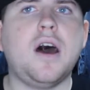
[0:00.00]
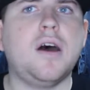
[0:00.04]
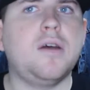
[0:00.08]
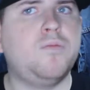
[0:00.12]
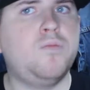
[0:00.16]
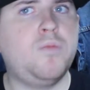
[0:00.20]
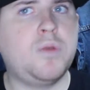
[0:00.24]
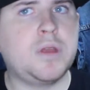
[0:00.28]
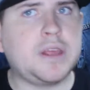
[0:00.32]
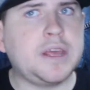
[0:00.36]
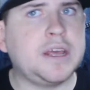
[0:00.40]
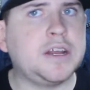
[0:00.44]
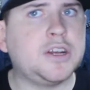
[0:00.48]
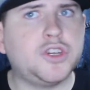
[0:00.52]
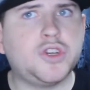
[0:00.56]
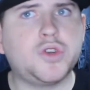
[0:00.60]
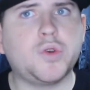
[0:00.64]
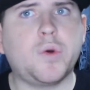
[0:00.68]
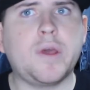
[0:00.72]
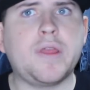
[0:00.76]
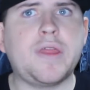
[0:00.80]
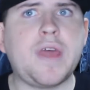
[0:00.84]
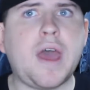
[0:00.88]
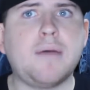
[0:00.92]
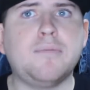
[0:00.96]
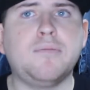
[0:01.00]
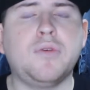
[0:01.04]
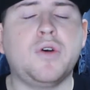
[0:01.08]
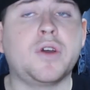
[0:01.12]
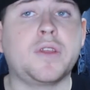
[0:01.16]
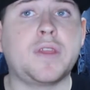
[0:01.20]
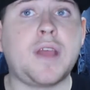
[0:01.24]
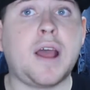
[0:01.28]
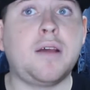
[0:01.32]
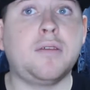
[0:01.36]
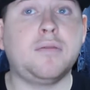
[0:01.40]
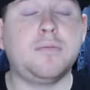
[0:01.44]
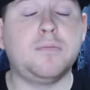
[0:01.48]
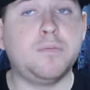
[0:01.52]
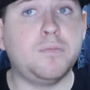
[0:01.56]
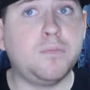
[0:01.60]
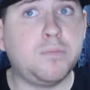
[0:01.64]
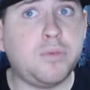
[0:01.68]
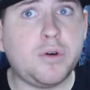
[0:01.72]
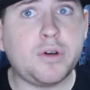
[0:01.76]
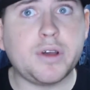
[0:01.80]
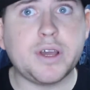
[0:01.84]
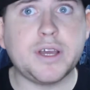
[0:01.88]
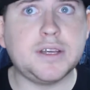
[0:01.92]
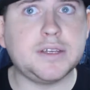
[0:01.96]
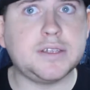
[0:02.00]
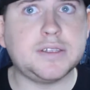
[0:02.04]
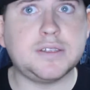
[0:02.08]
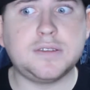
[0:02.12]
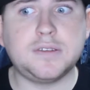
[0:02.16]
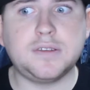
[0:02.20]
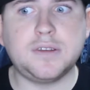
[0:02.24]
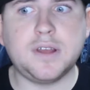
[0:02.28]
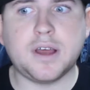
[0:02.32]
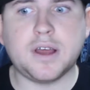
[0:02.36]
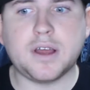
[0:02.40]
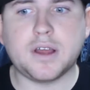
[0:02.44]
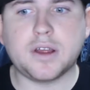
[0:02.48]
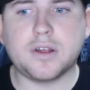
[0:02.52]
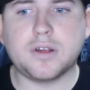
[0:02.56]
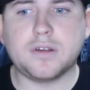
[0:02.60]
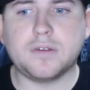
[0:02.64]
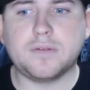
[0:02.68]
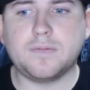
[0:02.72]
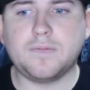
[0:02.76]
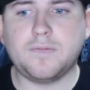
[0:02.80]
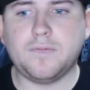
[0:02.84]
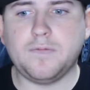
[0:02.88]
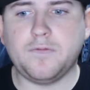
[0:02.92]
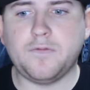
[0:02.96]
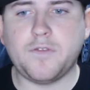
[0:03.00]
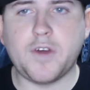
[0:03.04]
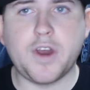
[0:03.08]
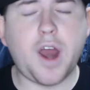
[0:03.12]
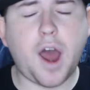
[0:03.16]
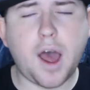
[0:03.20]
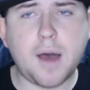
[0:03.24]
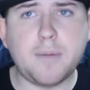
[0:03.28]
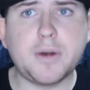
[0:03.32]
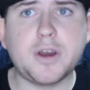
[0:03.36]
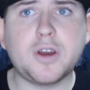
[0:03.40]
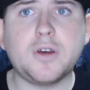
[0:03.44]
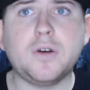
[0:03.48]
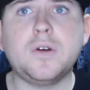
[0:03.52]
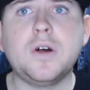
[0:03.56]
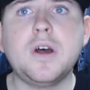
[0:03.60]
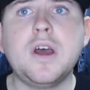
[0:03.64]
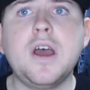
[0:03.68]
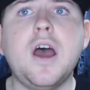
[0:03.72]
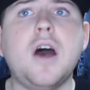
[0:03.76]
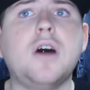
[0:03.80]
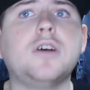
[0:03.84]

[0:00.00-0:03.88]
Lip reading: Really enjoyed that book. That book is phenomenal.